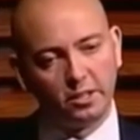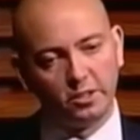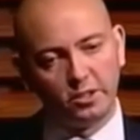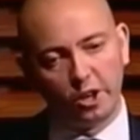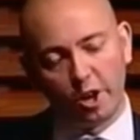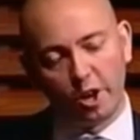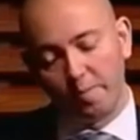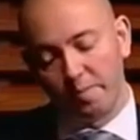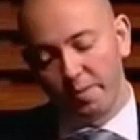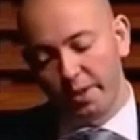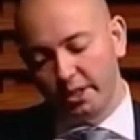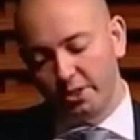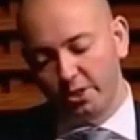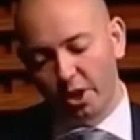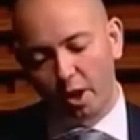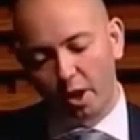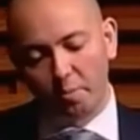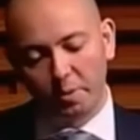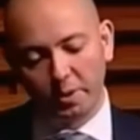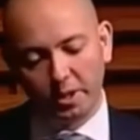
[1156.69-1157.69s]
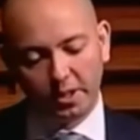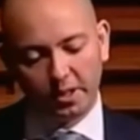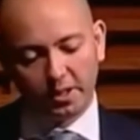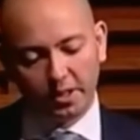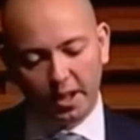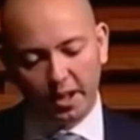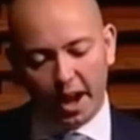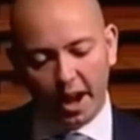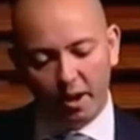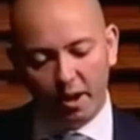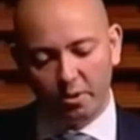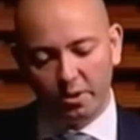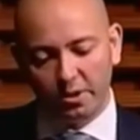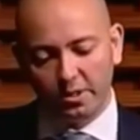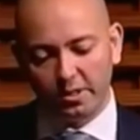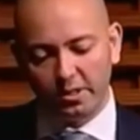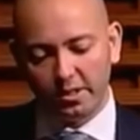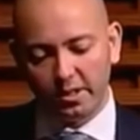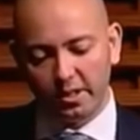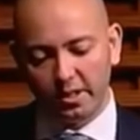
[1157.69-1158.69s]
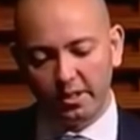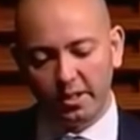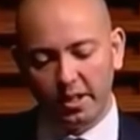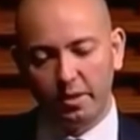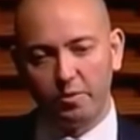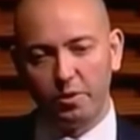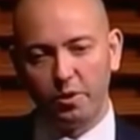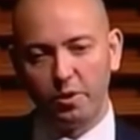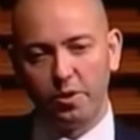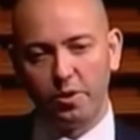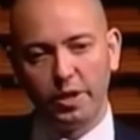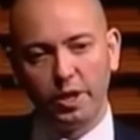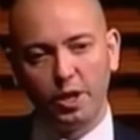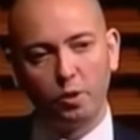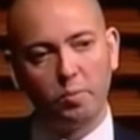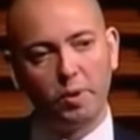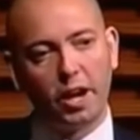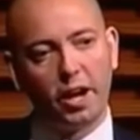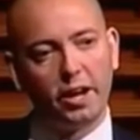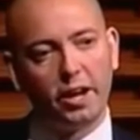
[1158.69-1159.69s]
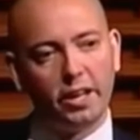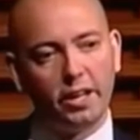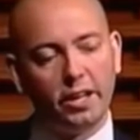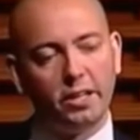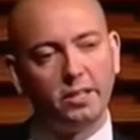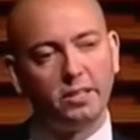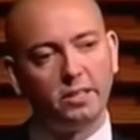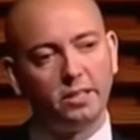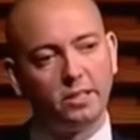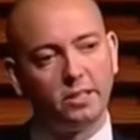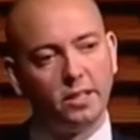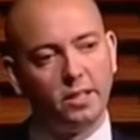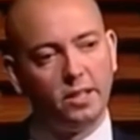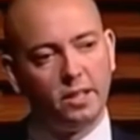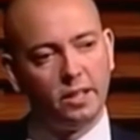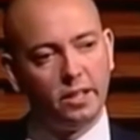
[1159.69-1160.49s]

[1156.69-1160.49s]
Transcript: So the example I would give you to think about is,